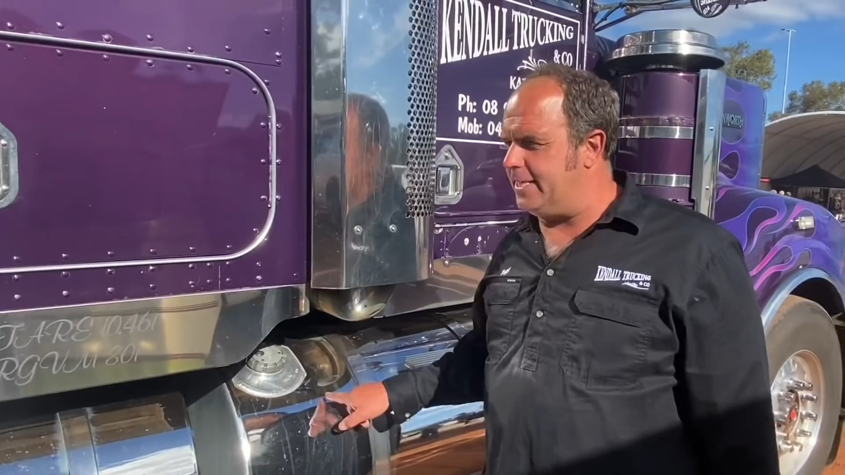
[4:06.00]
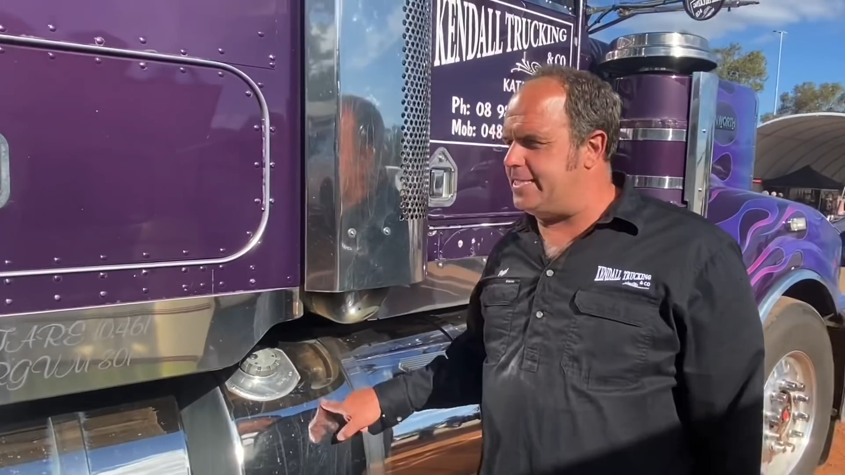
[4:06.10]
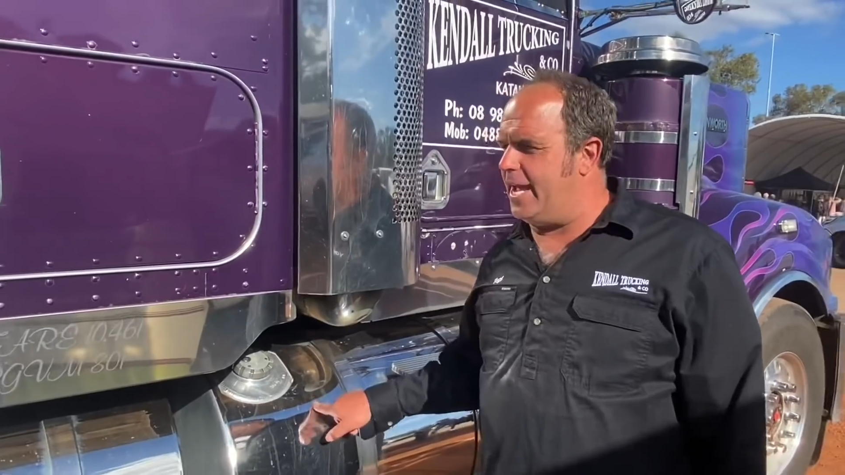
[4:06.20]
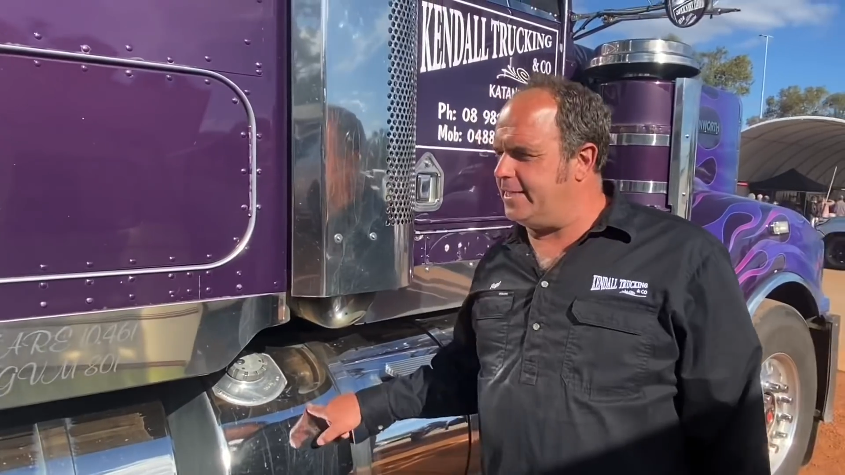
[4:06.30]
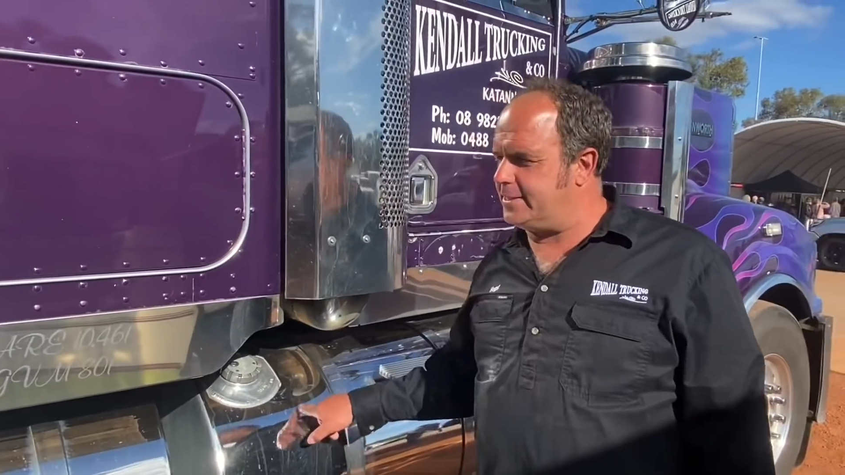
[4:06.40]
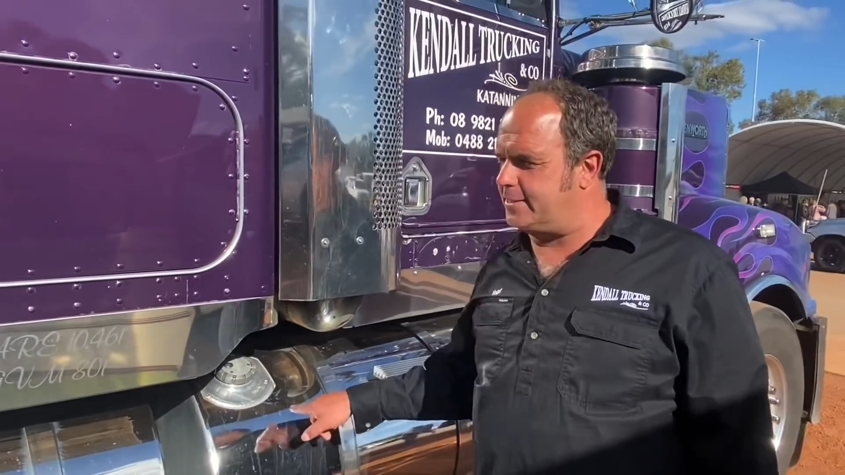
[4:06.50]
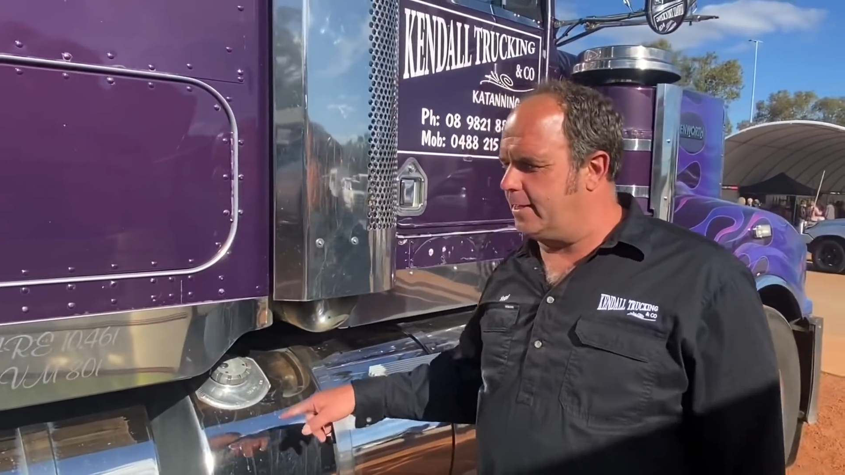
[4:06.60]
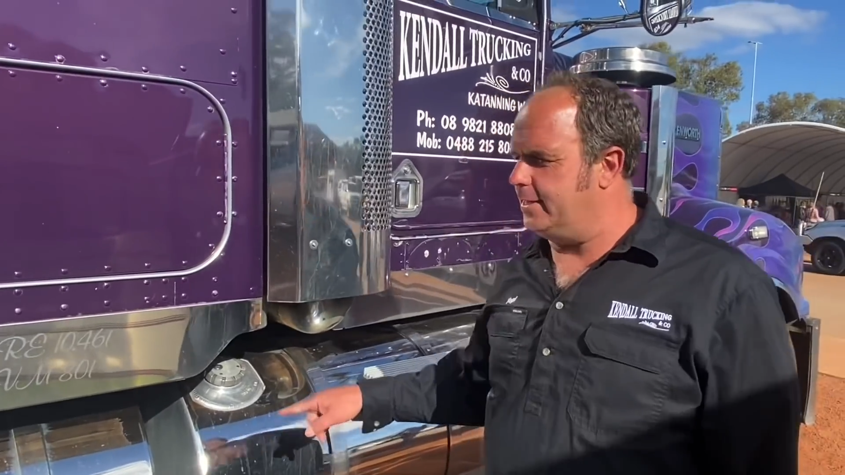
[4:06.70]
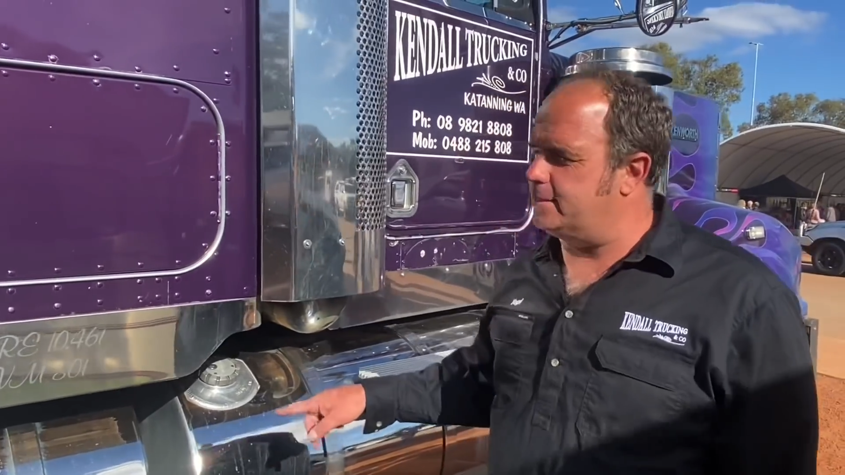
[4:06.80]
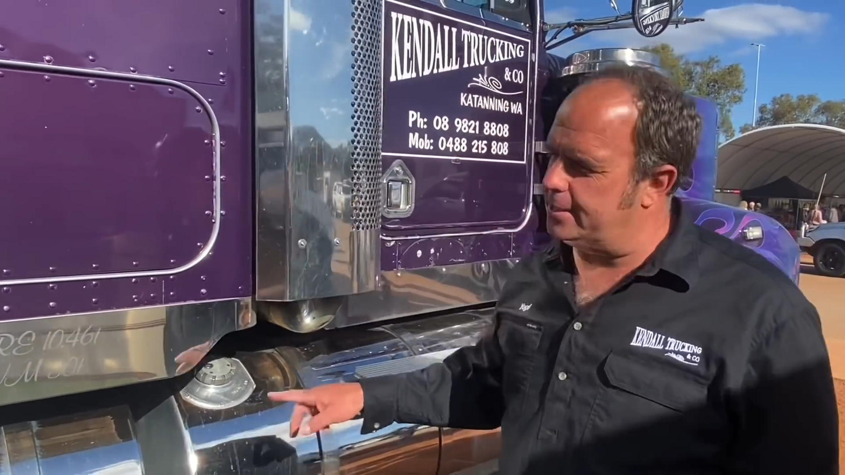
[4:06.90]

tanks. So there's